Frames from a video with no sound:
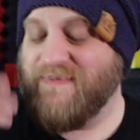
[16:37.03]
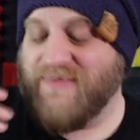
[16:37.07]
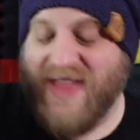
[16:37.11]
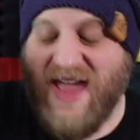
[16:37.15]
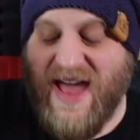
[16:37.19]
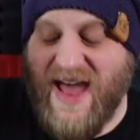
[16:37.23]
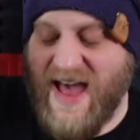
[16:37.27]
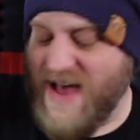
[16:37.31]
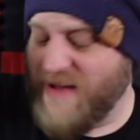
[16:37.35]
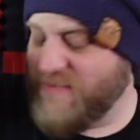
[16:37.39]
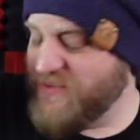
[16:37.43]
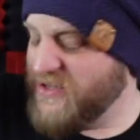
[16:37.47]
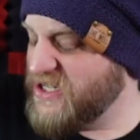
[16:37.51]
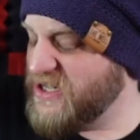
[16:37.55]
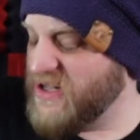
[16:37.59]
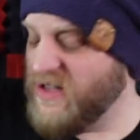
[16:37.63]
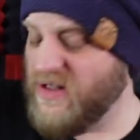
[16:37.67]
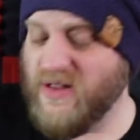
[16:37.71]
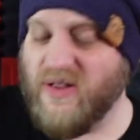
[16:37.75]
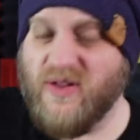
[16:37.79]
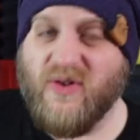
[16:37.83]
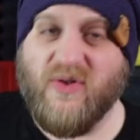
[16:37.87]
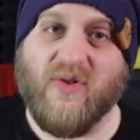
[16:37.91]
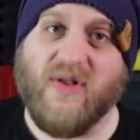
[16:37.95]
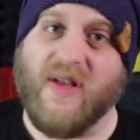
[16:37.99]

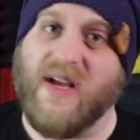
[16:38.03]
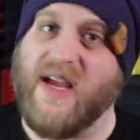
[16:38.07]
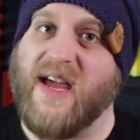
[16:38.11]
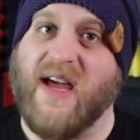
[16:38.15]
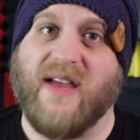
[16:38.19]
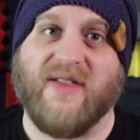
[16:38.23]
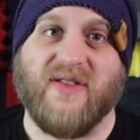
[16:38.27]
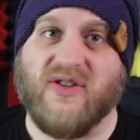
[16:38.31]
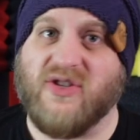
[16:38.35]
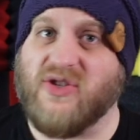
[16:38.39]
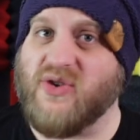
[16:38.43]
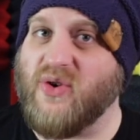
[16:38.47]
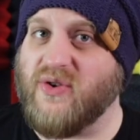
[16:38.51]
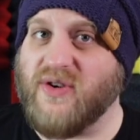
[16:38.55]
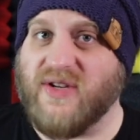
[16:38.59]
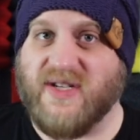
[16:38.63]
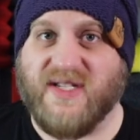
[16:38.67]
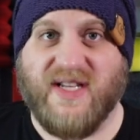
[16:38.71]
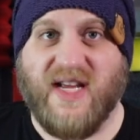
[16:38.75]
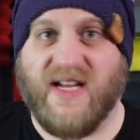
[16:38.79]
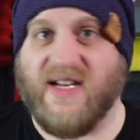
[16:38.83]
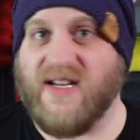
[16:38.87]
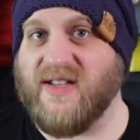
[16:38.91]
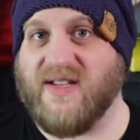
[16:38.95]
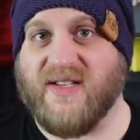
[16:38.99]
absolutely got the shortest
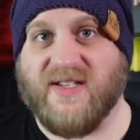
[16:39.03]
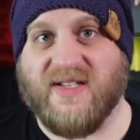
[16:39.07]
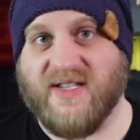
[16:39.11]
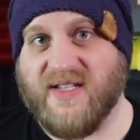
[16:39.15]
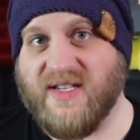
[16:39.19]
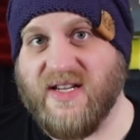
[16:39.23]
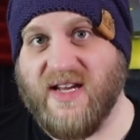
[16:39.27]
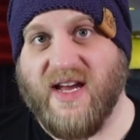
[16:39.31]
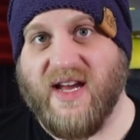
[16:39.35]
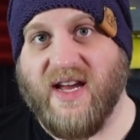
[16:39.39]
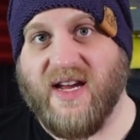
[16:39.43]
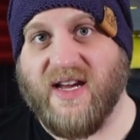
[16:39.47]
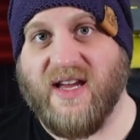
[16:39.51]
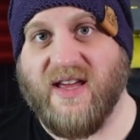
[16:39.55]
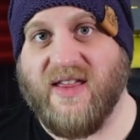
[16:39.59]
end of the stick.